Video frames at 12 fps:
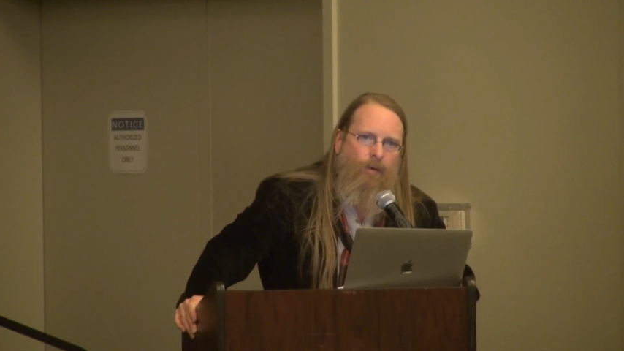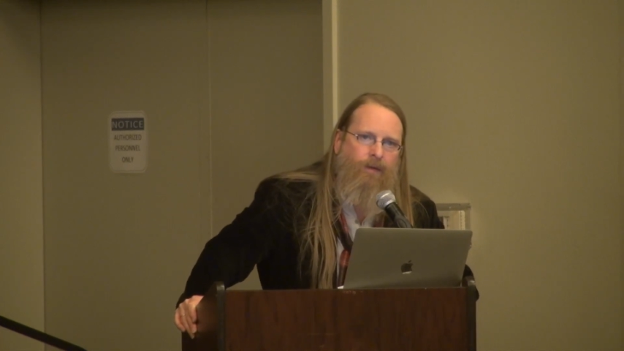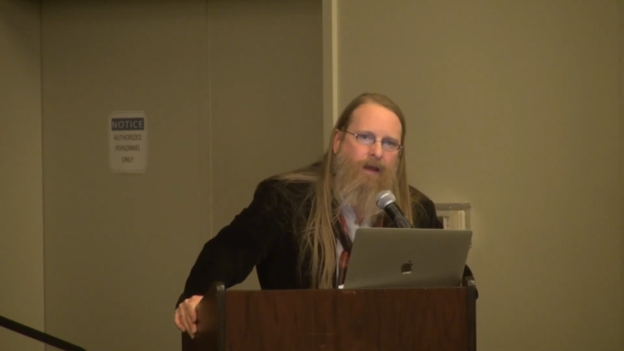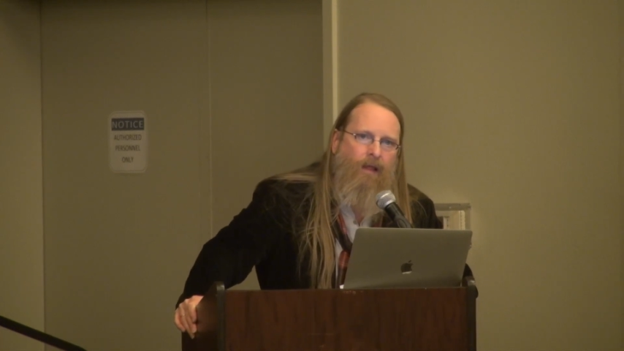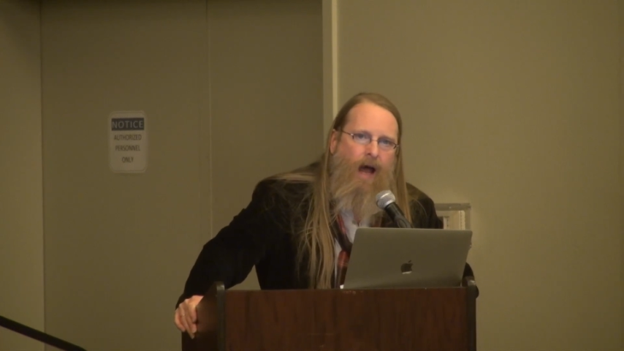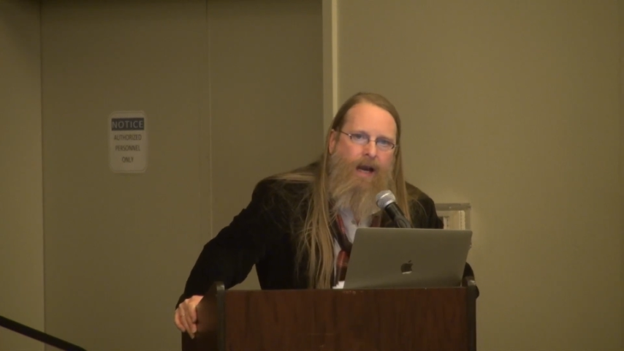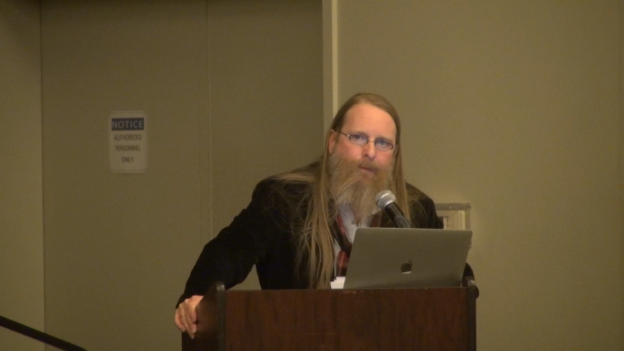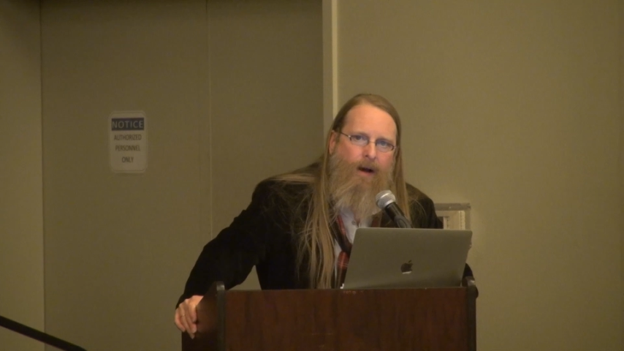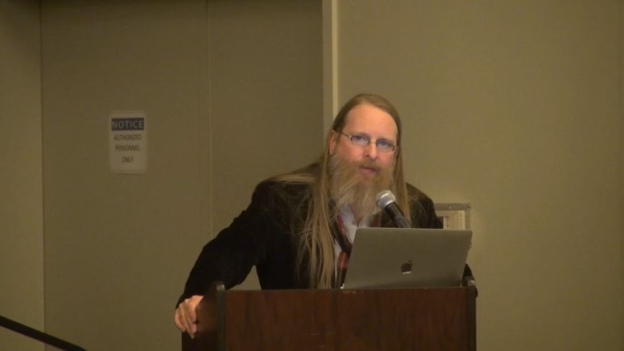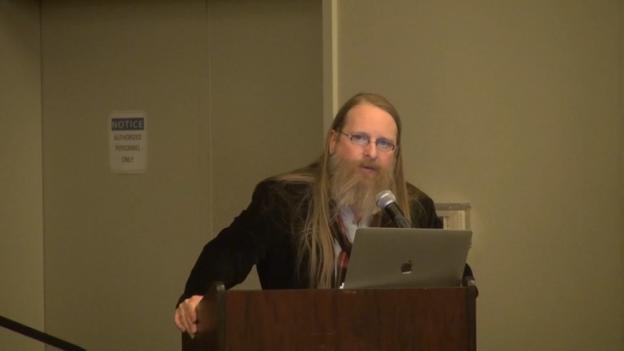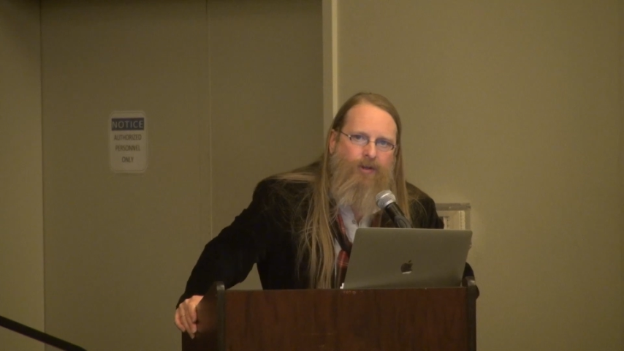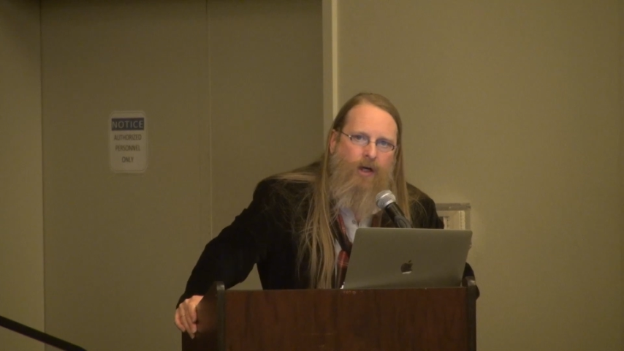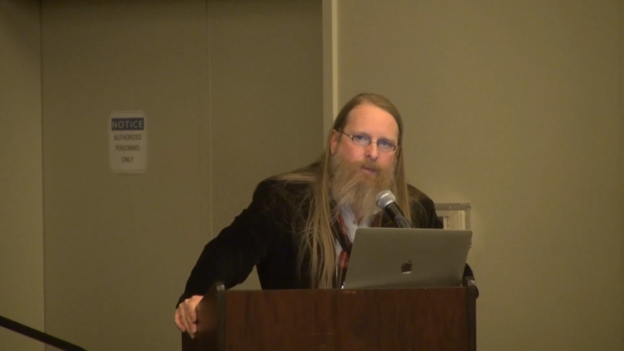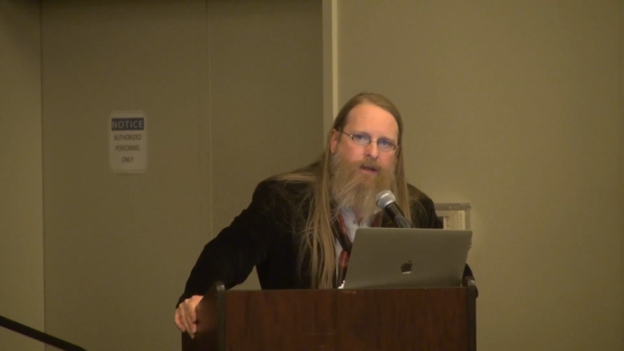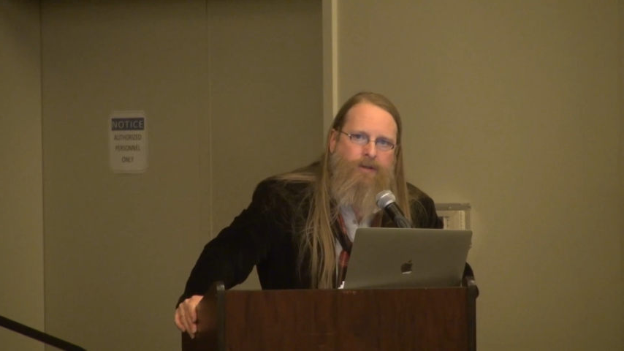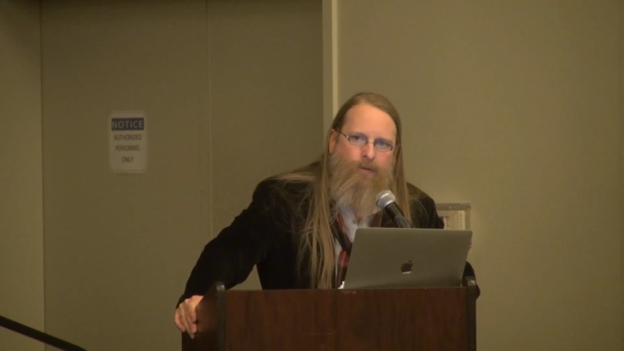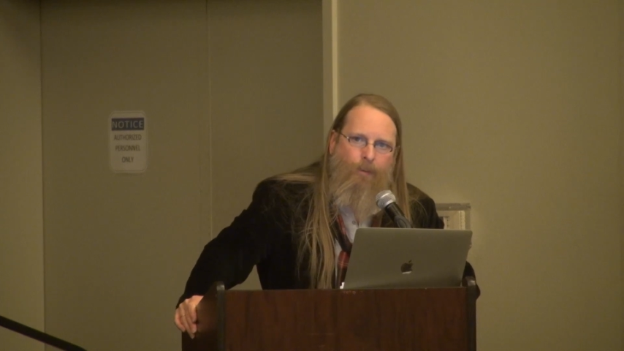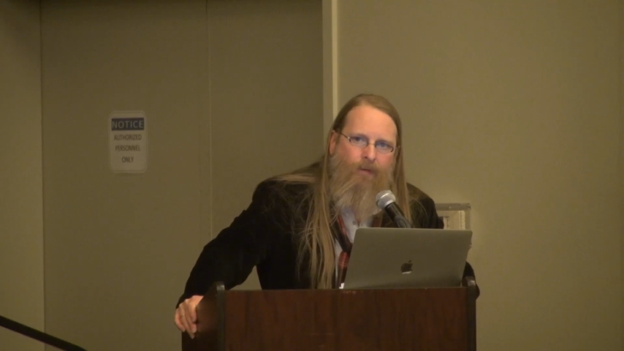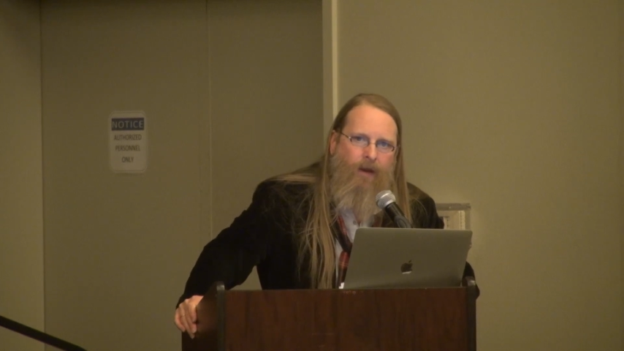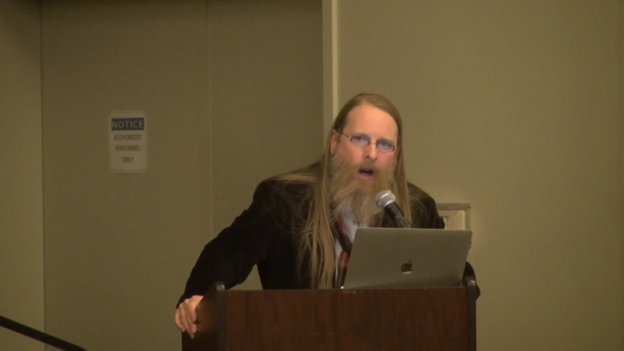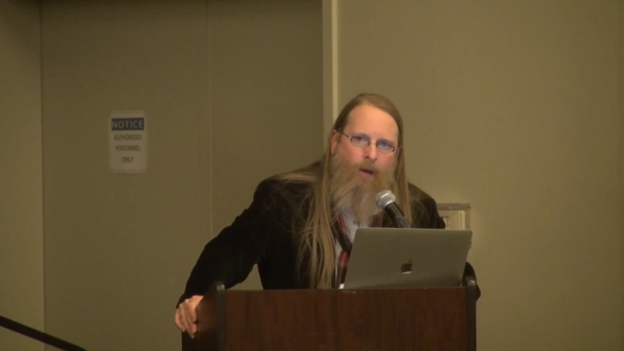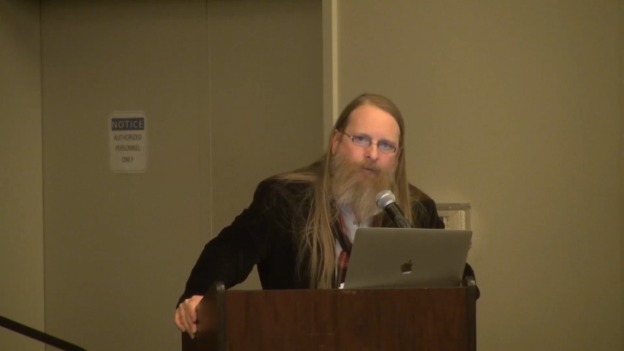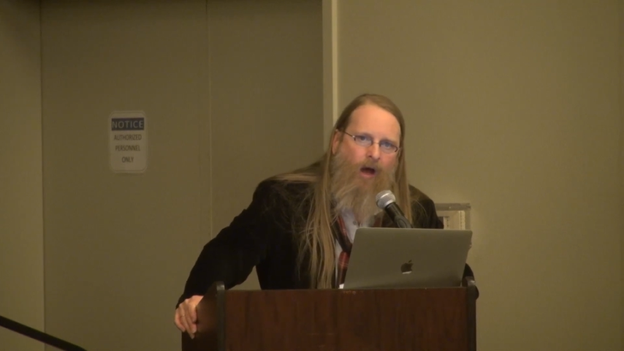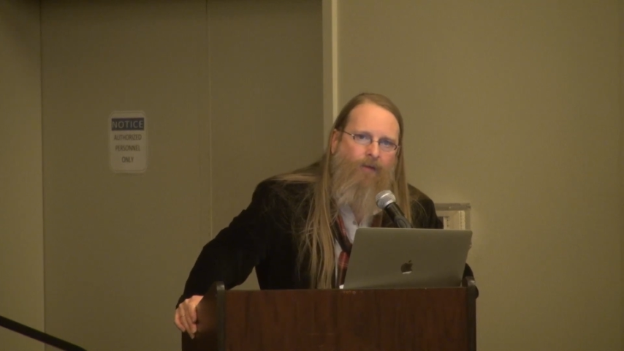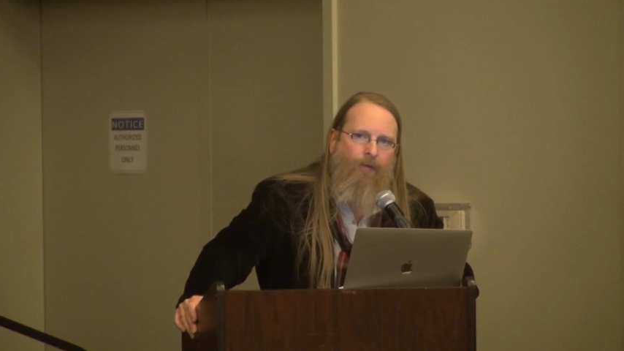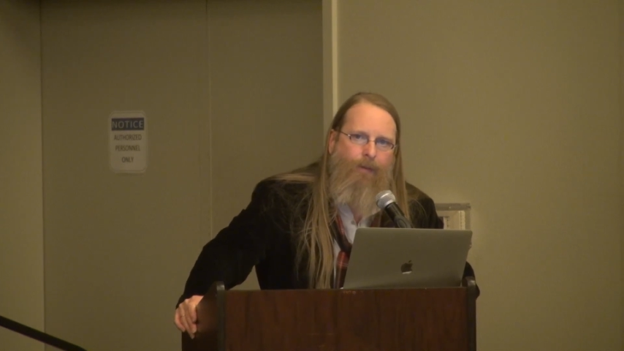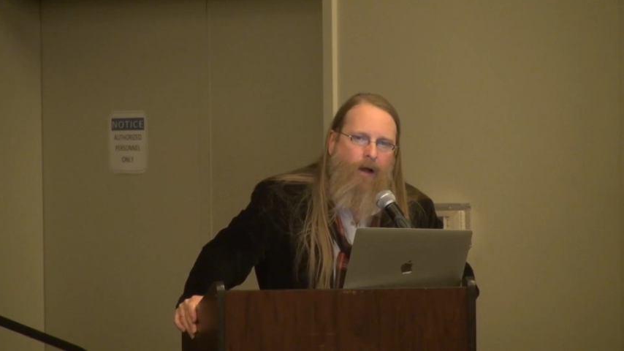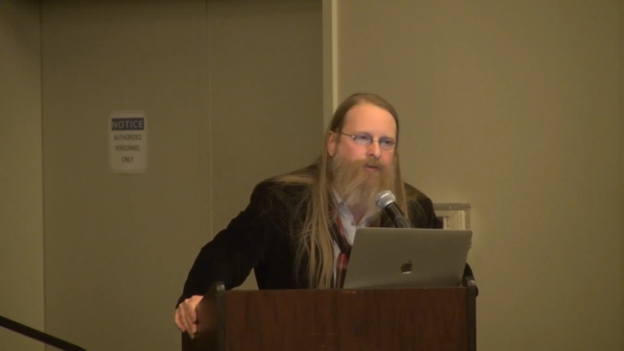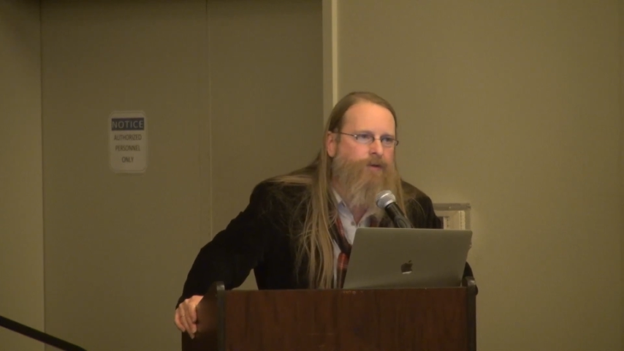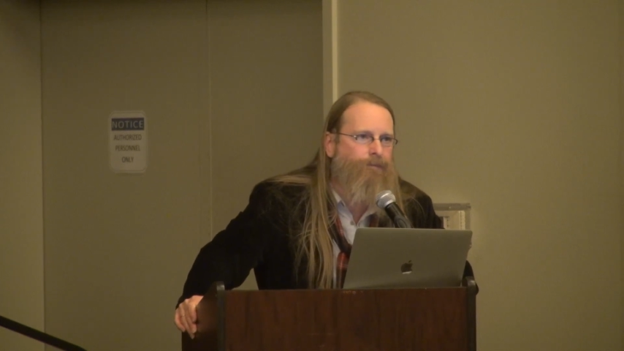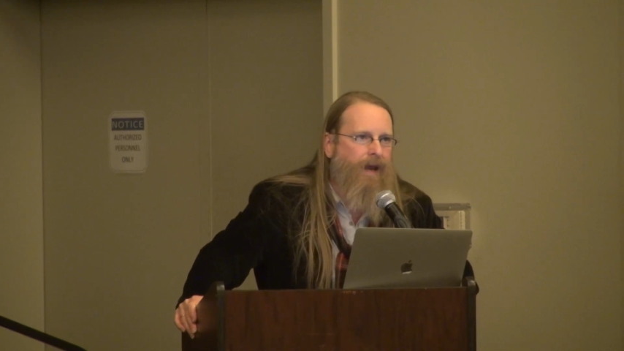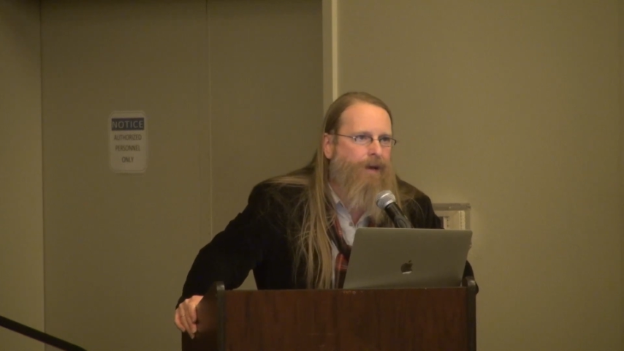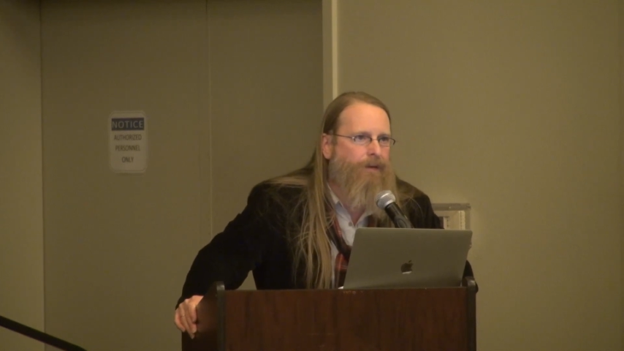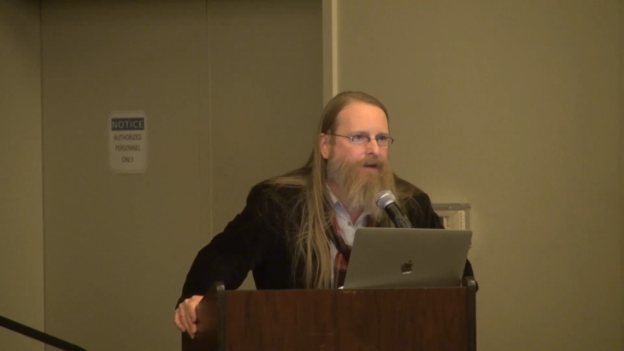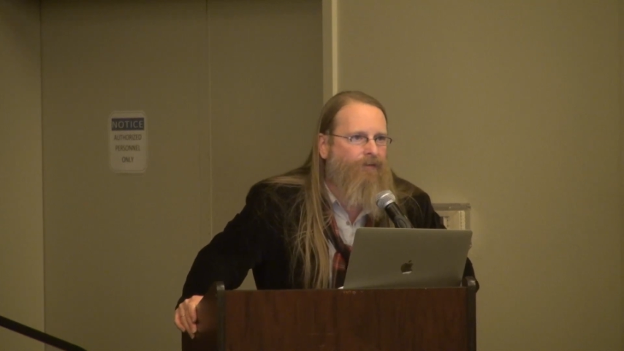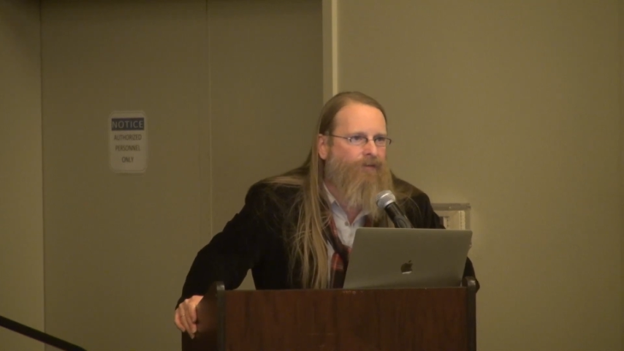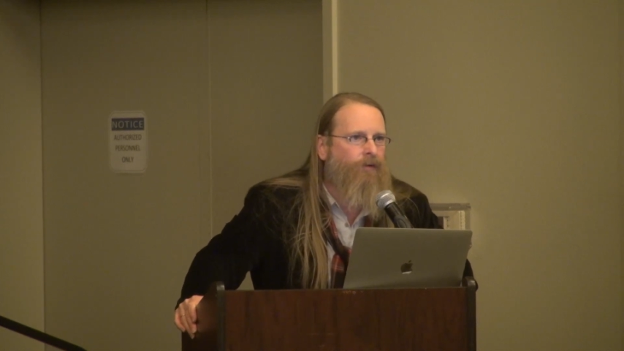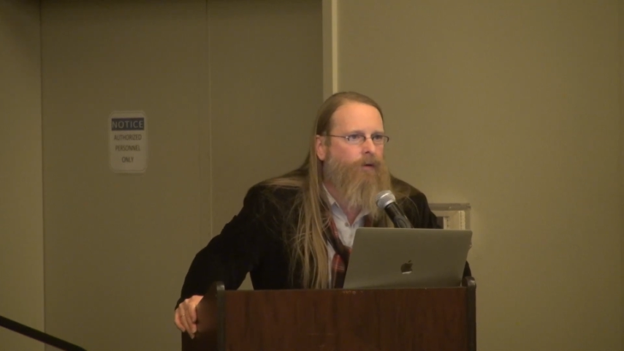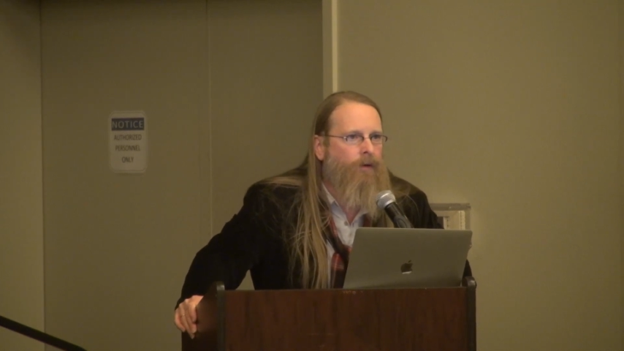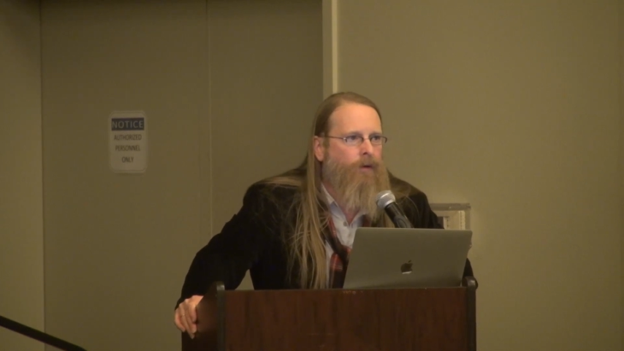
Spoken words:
when they lied about the Germans ripping the arms off of Belgian babies.